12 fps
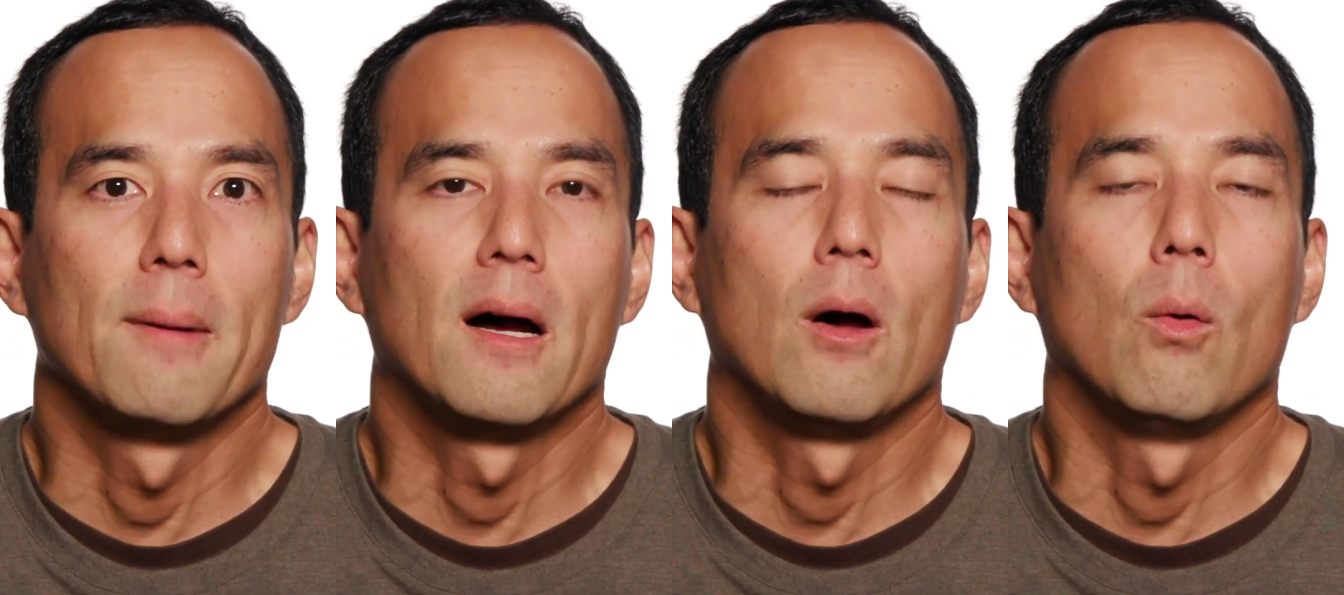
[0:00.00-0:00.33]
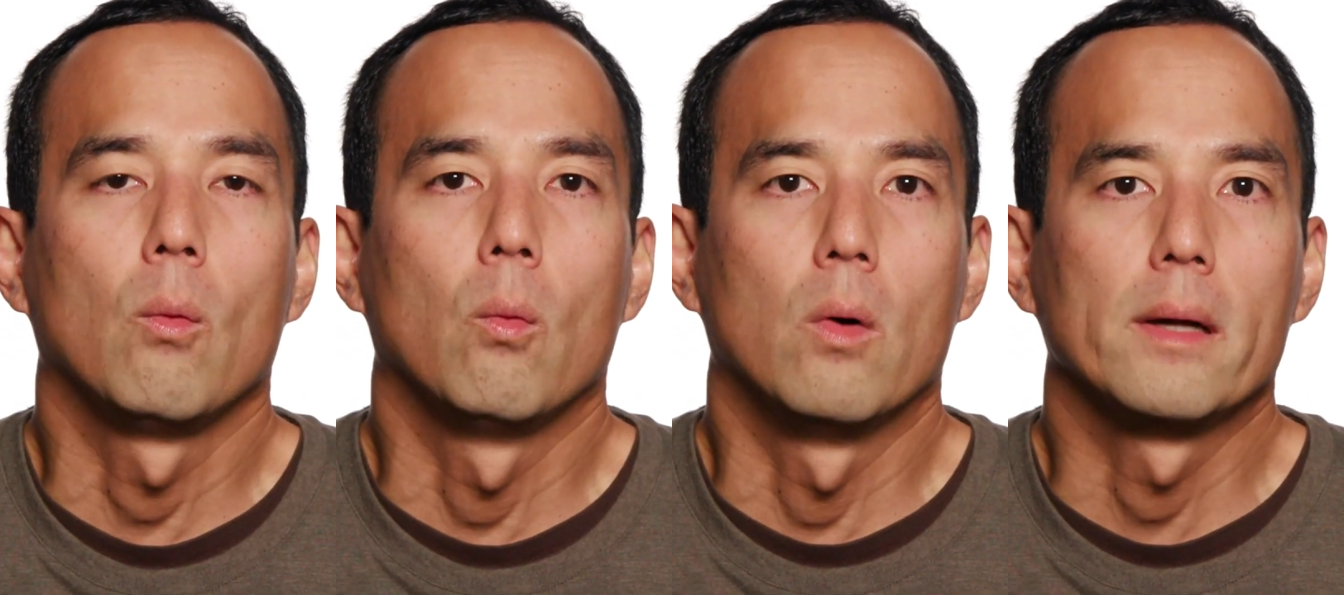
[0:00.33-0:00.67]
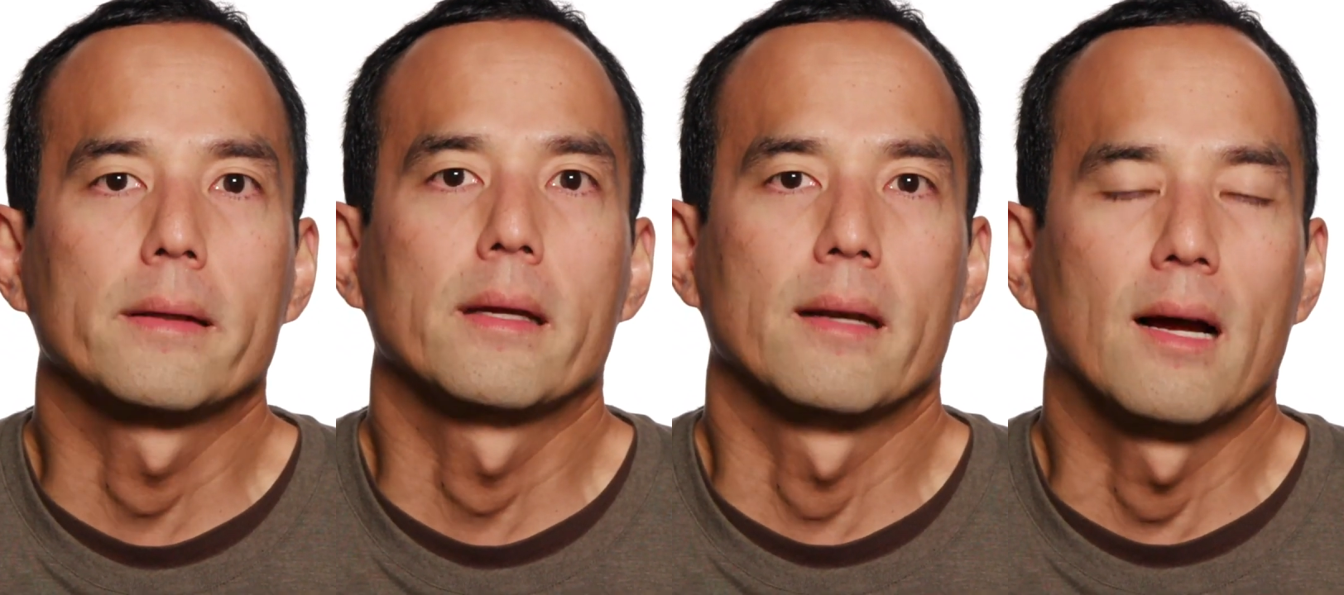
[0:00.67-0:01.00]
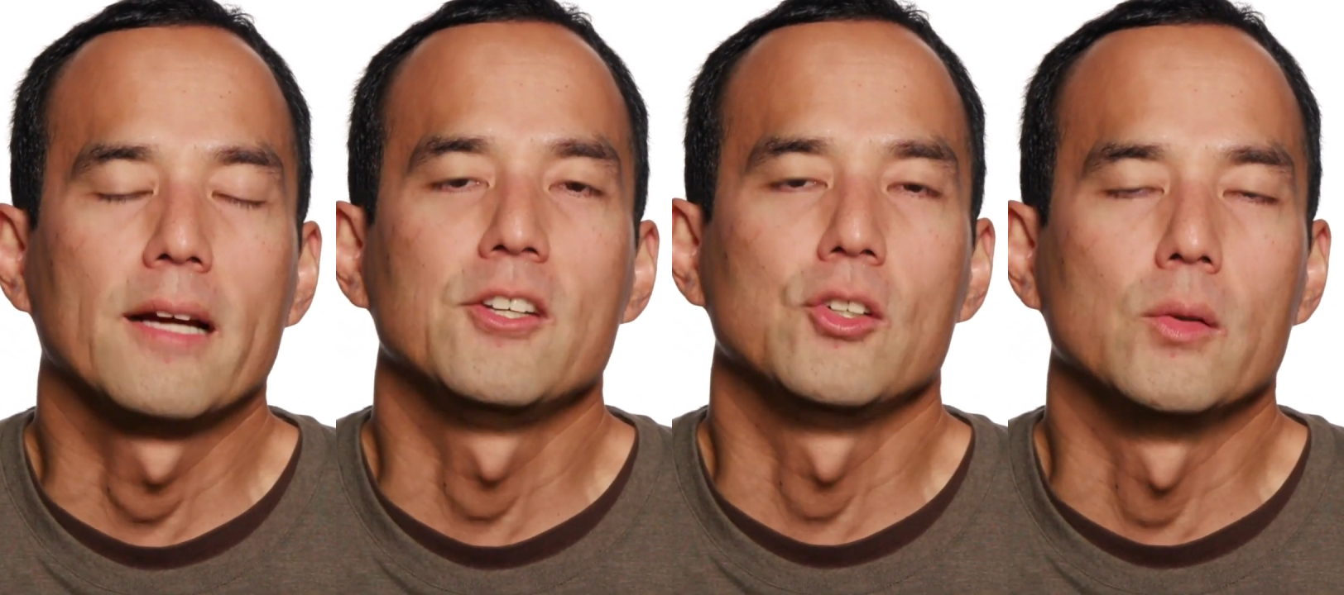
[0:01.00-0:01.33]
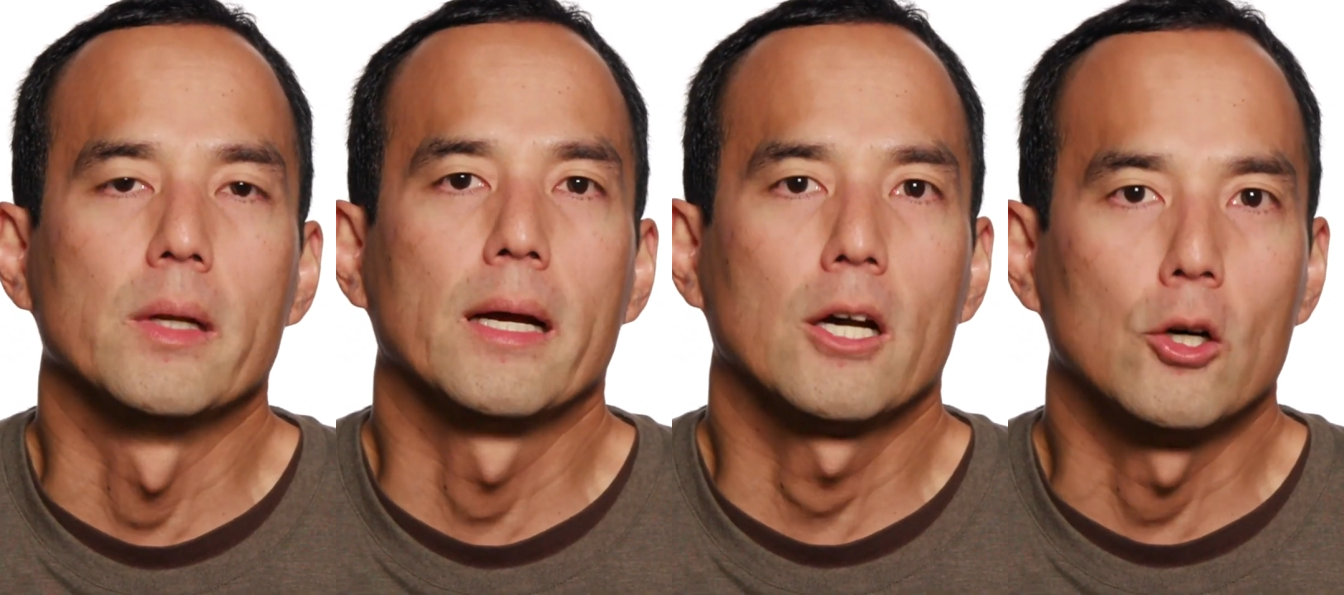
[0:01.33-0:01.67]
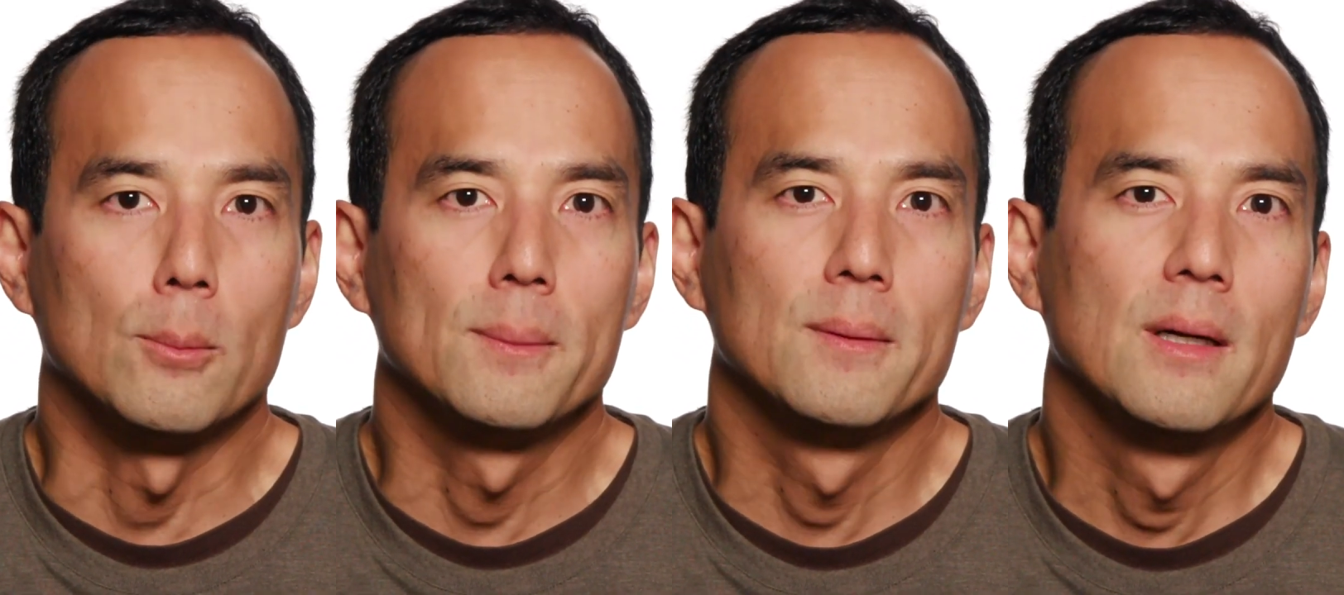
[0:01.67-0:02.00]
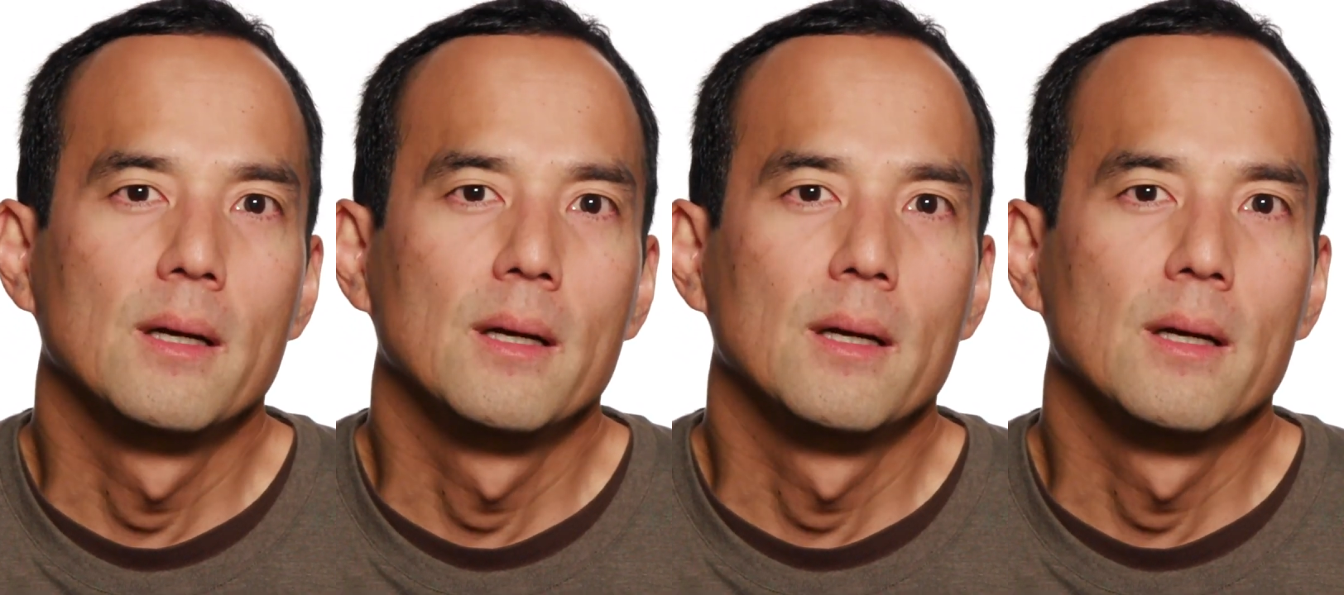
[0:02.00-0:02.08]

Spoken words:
about what can I do to help.